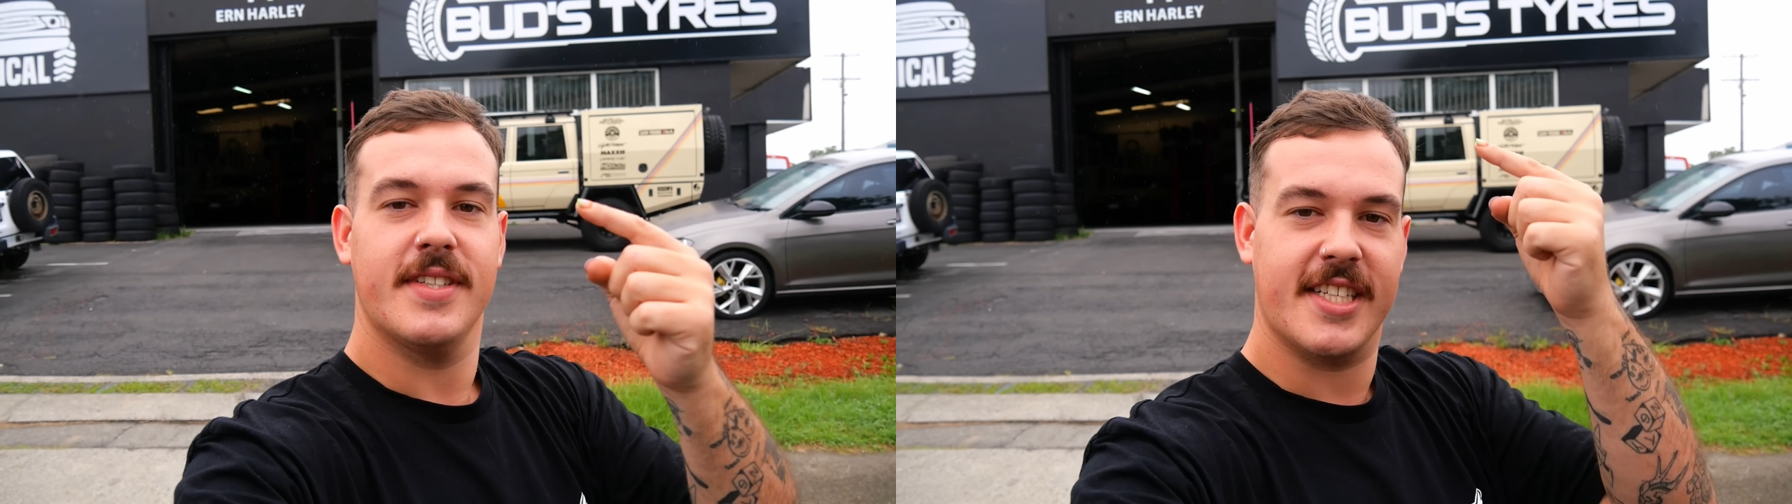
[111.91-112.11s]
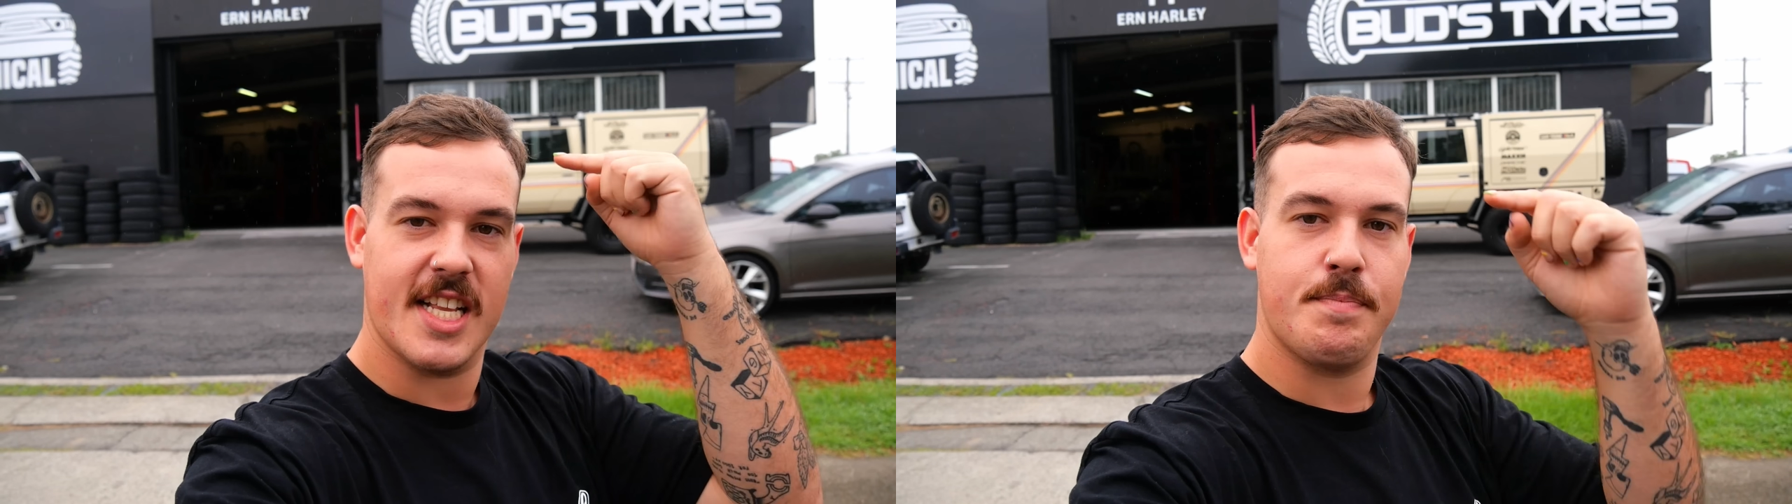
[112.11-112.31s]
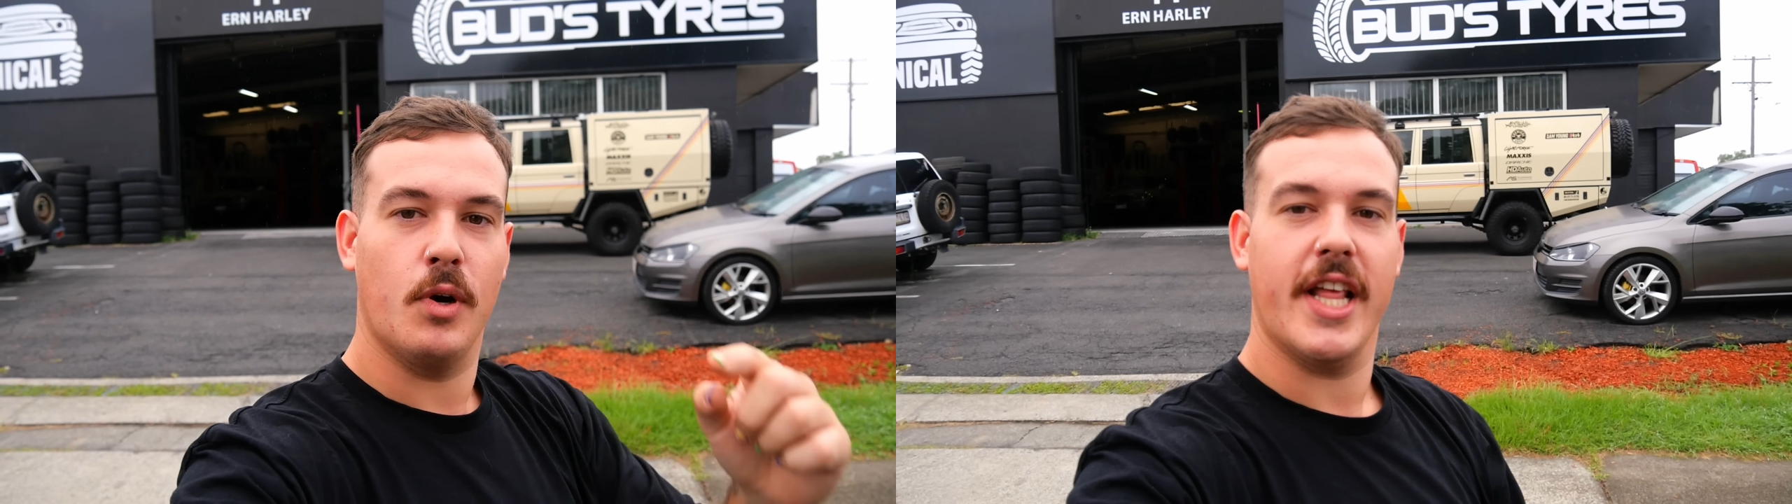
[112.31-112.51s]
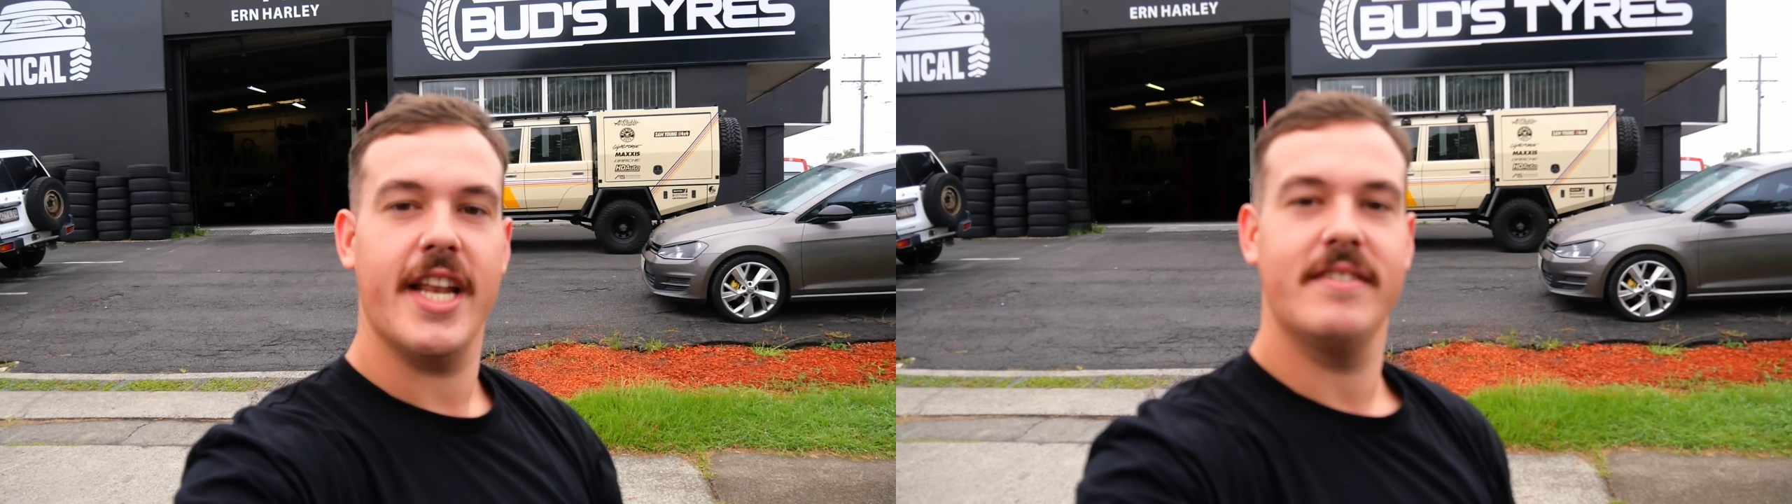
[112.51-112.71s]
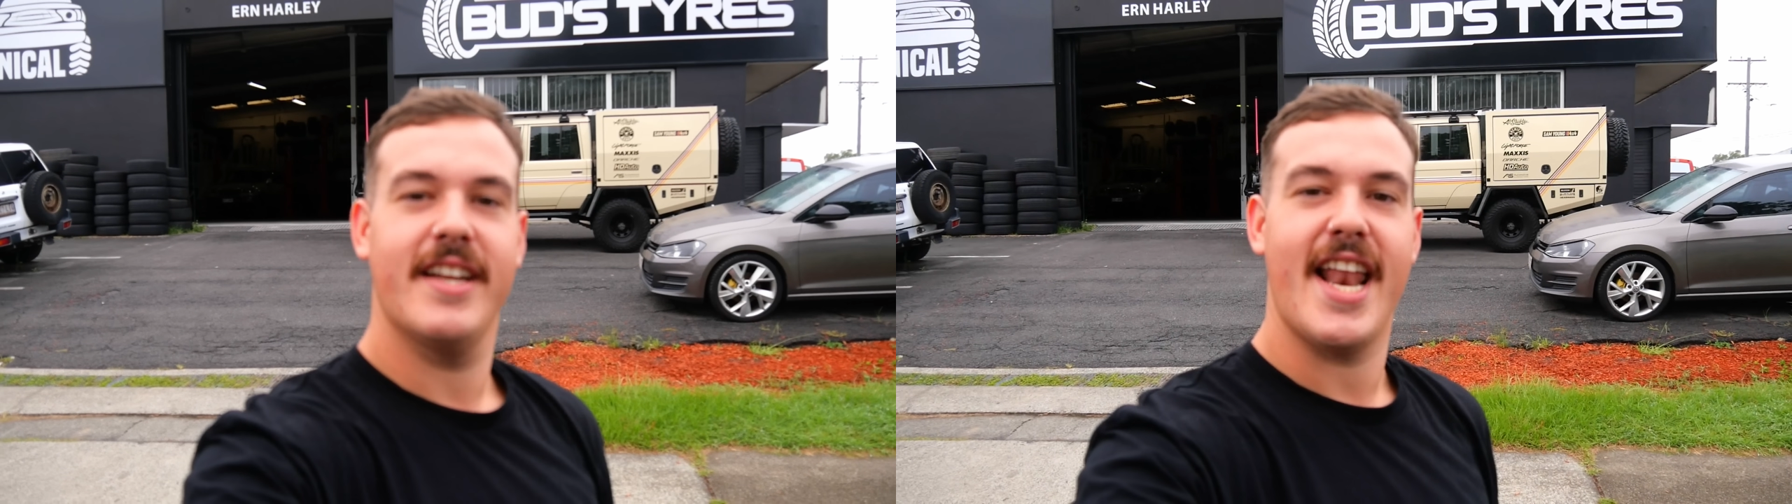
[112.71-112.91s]
So let's pull
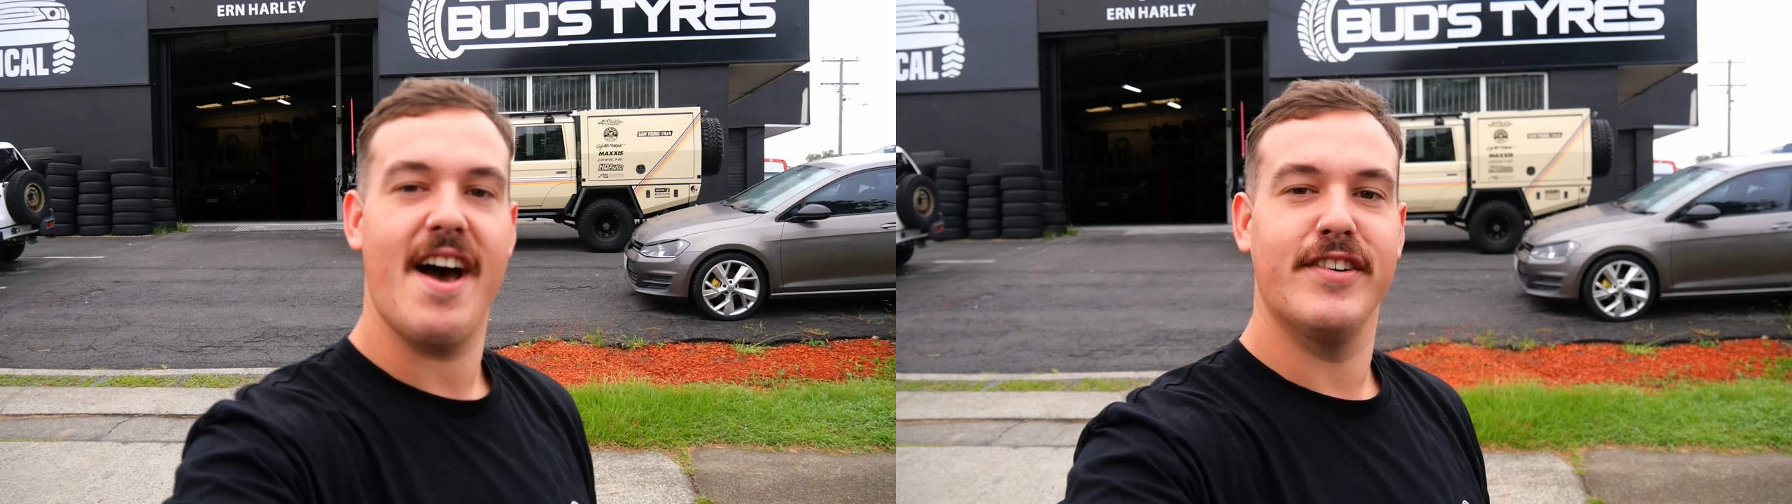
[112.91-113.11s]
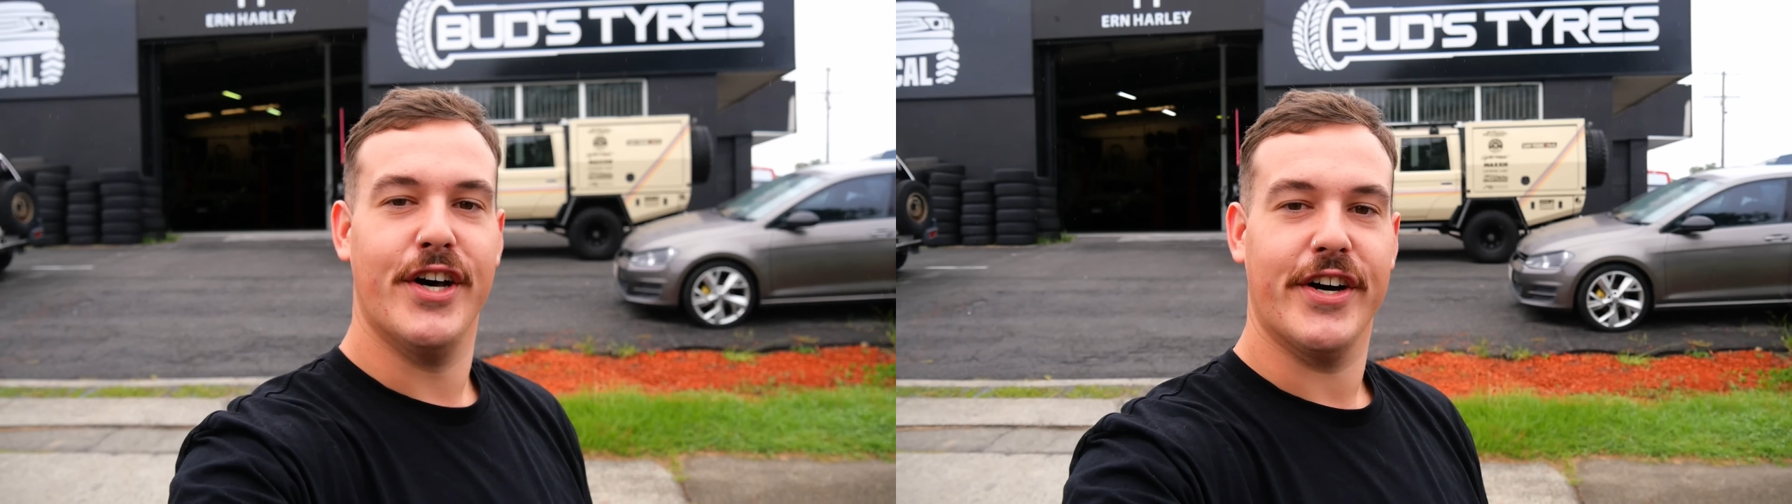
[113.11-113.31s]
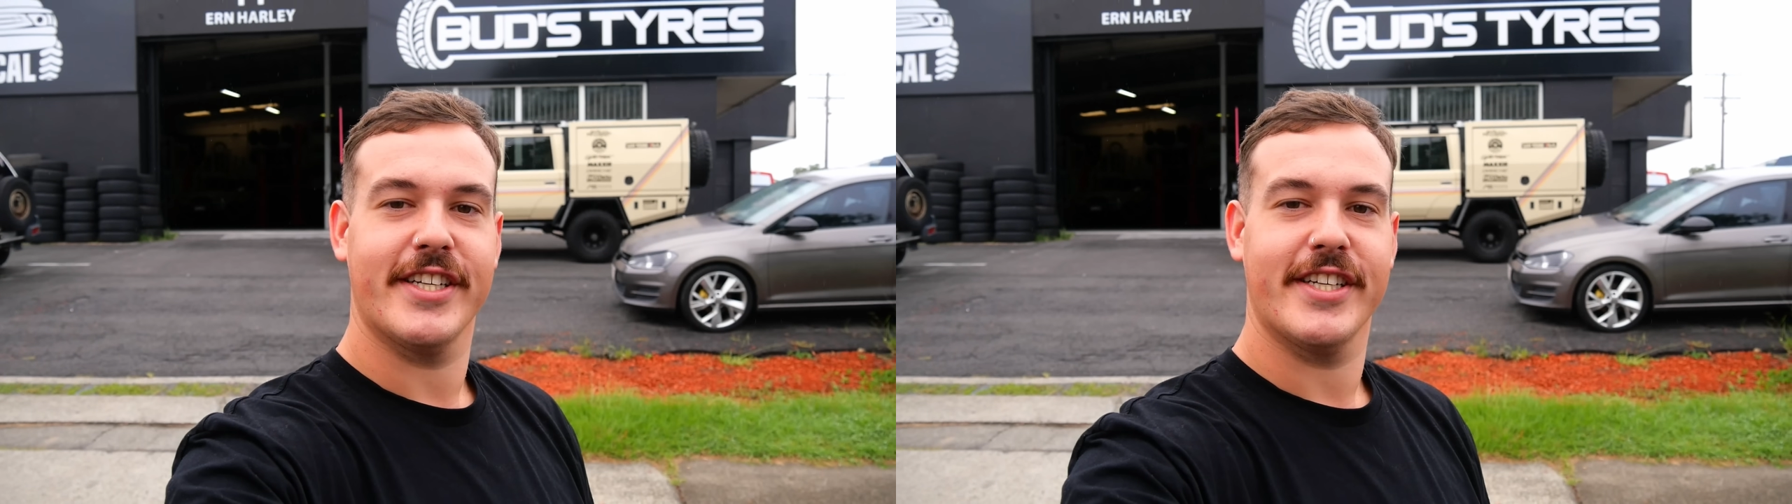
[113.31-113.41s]
in and have a look.